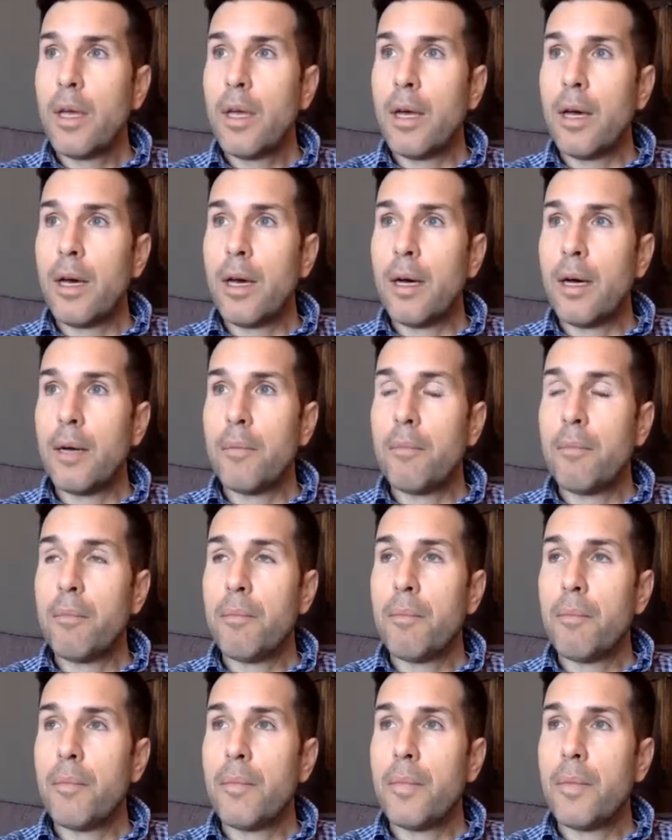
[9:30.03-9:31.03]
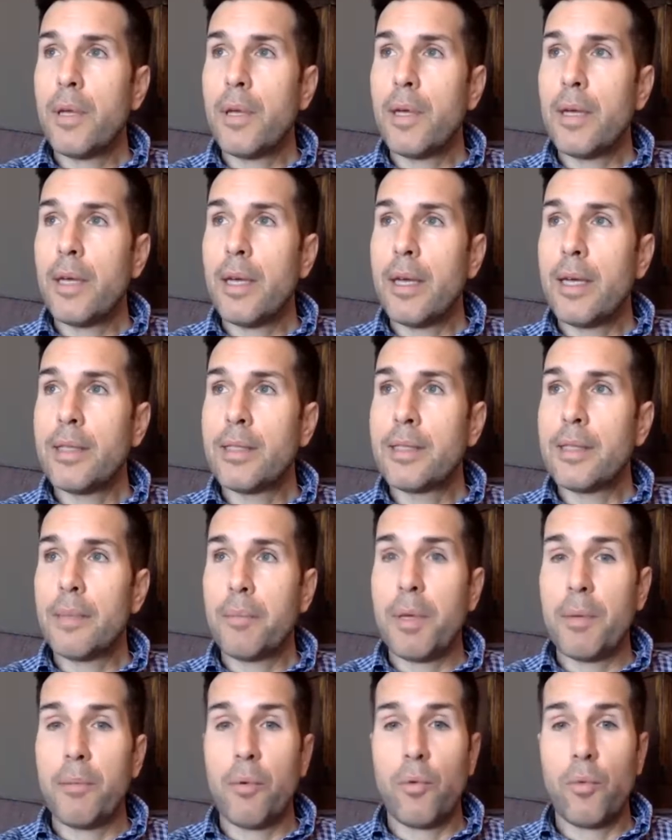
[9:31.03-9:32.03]
And some
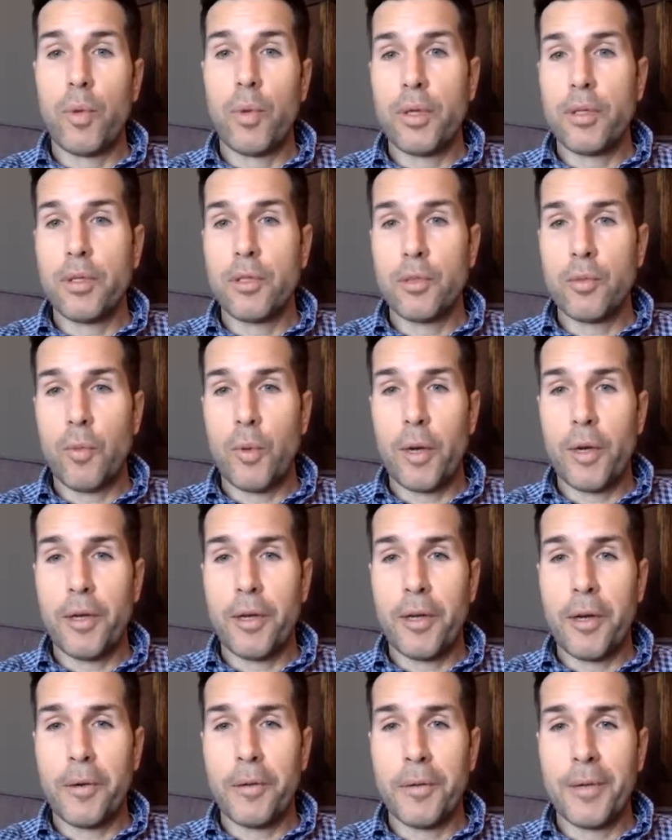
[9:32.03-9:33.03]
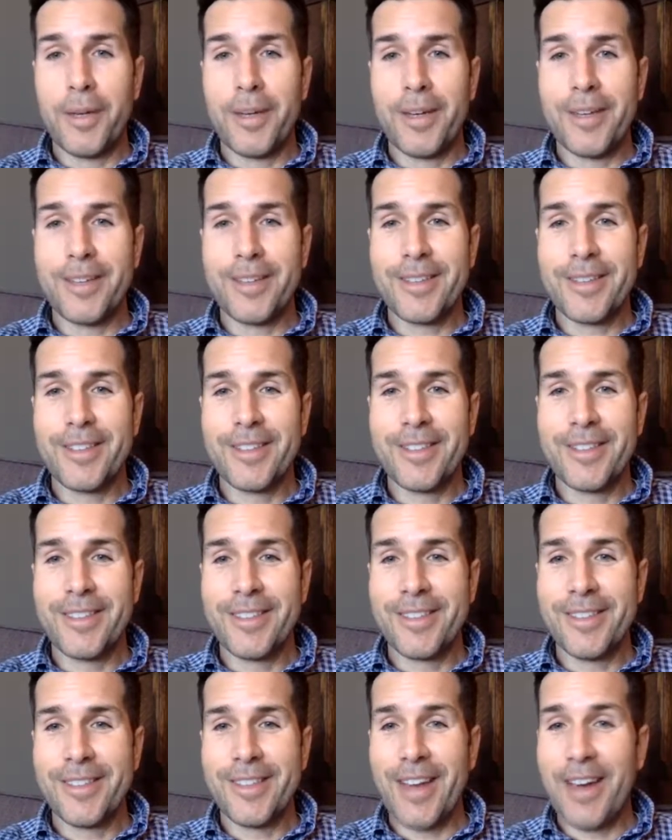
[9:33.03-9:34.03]
people really just want to know, like,
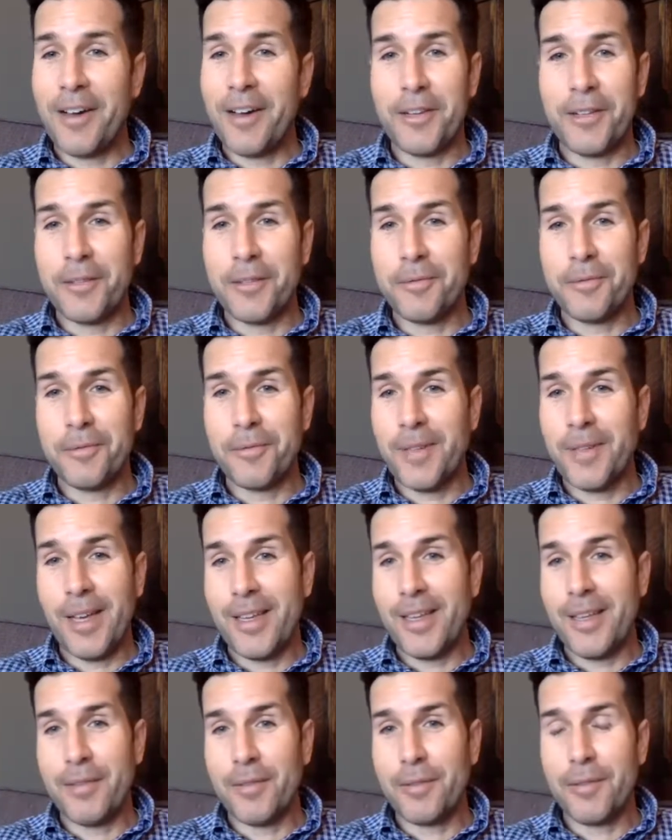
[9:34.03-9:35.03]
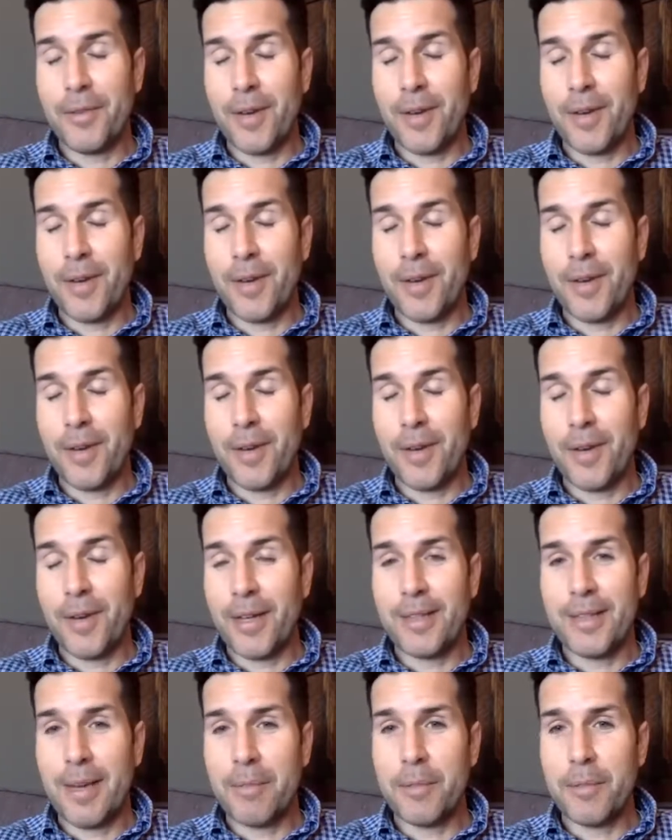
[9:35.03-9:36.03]
how do you even find
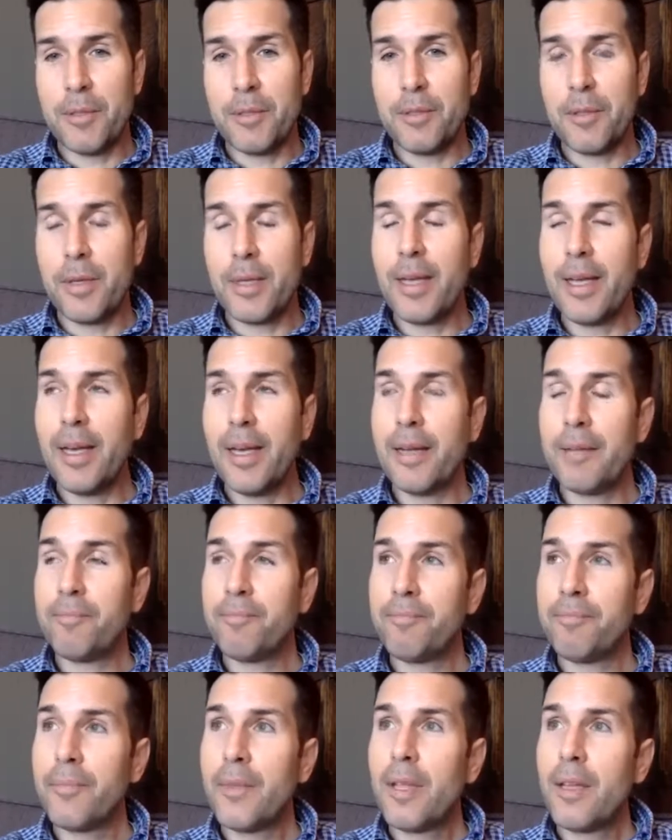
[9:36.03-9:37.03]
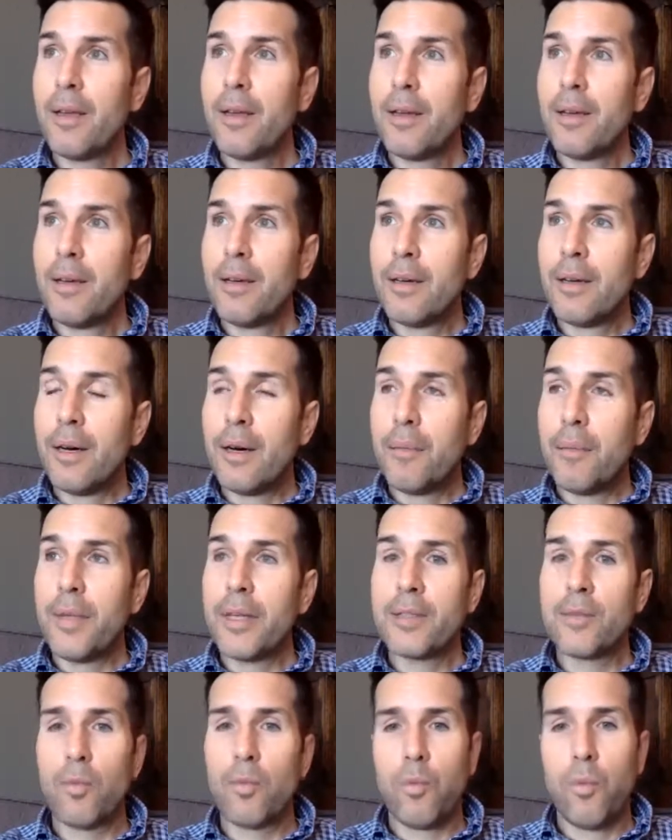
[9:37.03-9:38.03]
time to do it? And that's
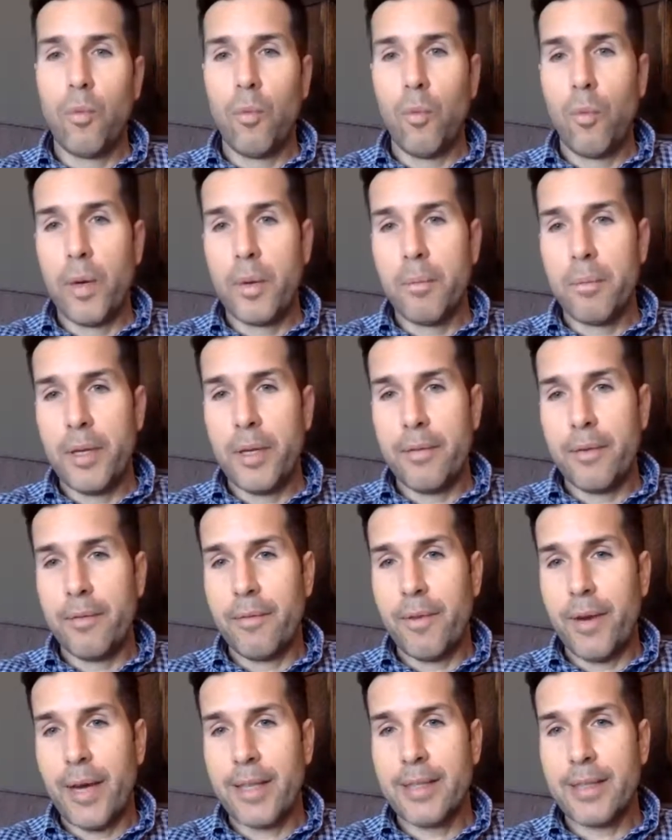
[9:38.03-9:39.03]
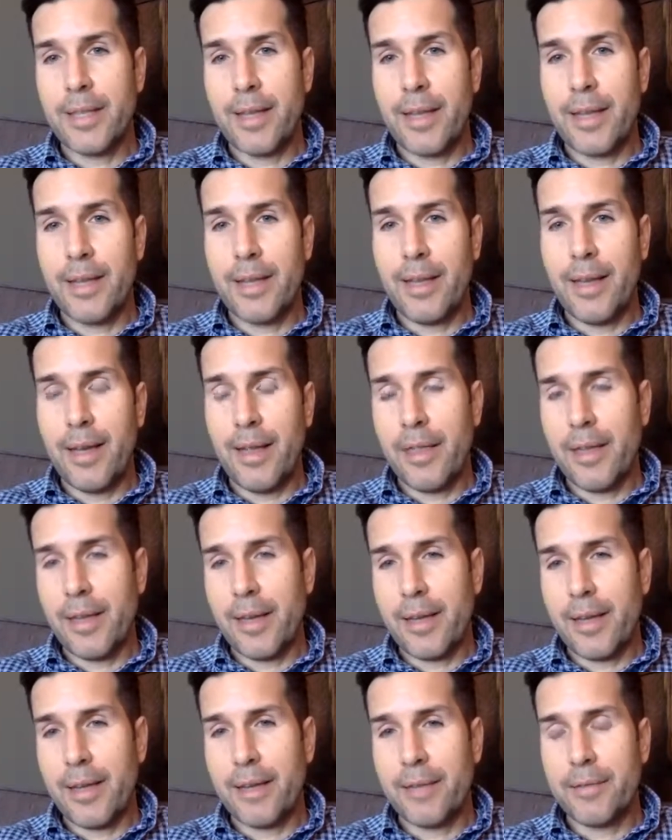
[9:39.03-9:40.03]
one bit of advice that I think I
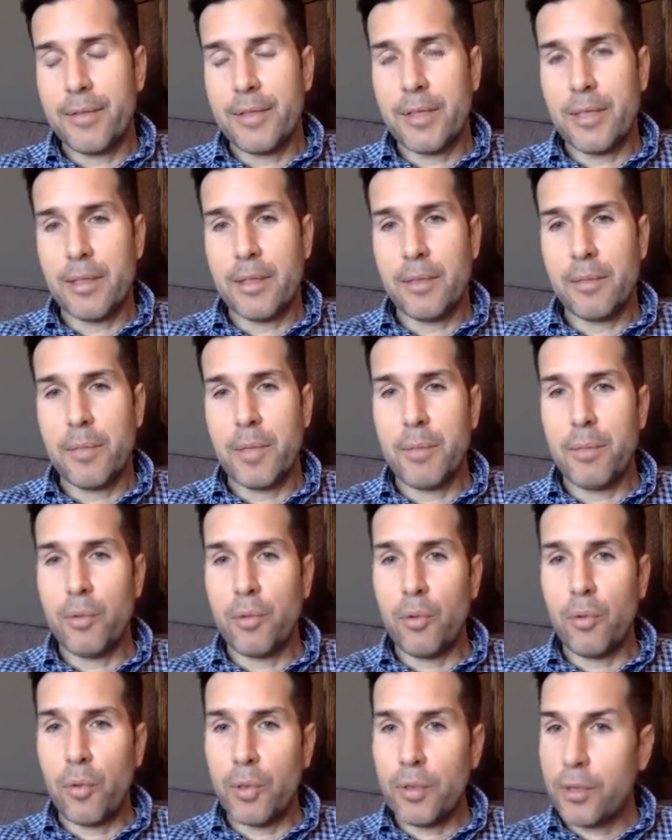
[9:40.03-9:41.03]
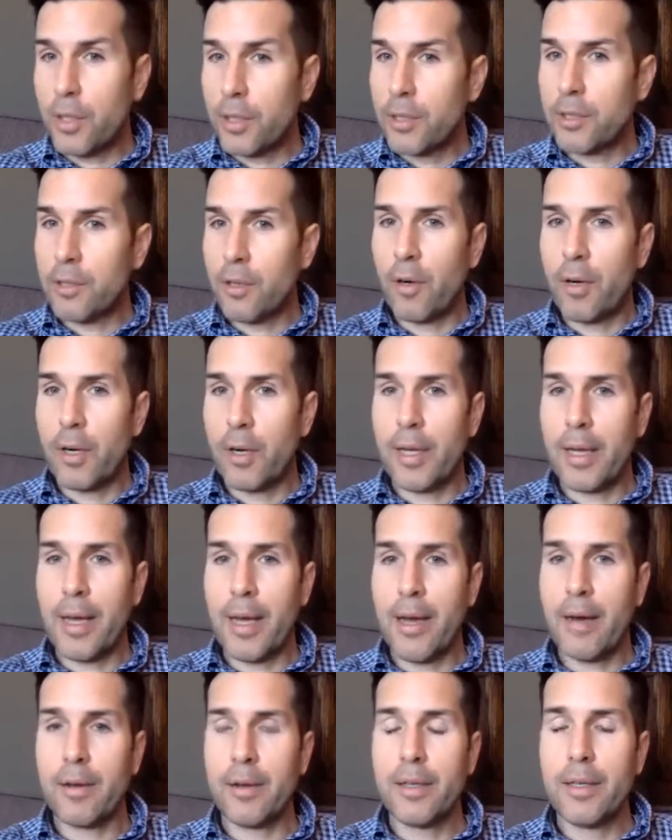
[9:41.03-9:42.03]
give to people who are just starting
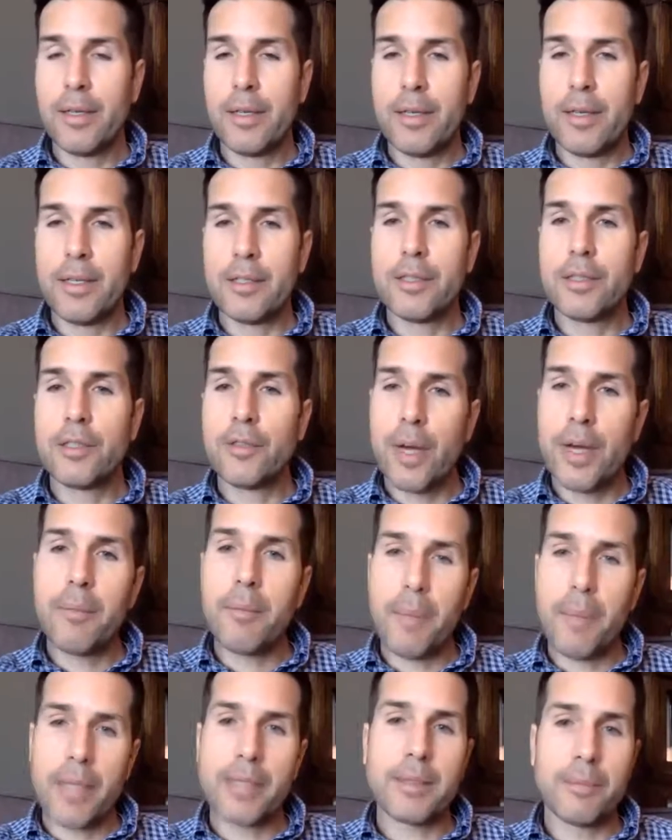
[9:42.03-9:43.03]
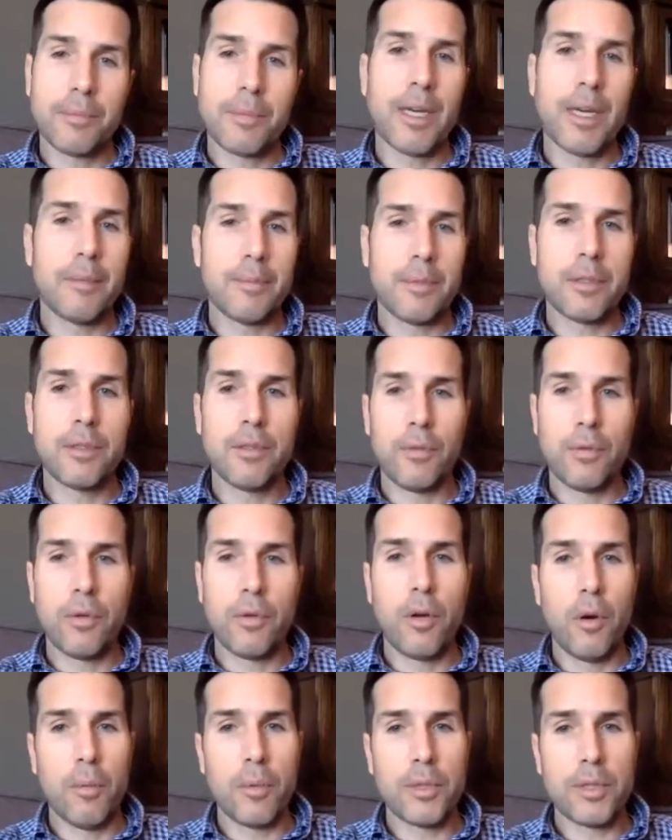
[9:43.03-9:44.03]
out, is to try to make some time to do it
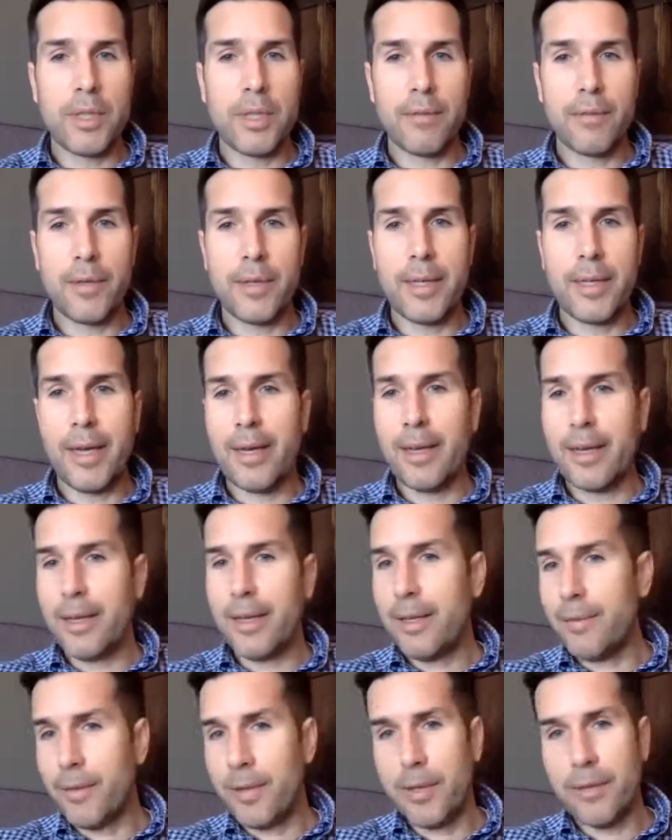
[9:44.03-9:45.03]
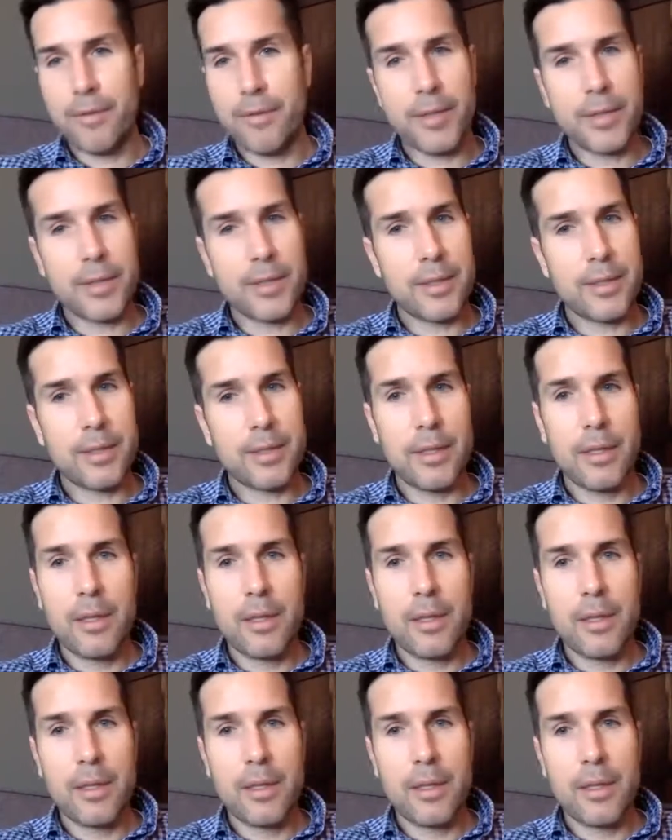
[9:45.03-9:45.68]
almost every day, even if it's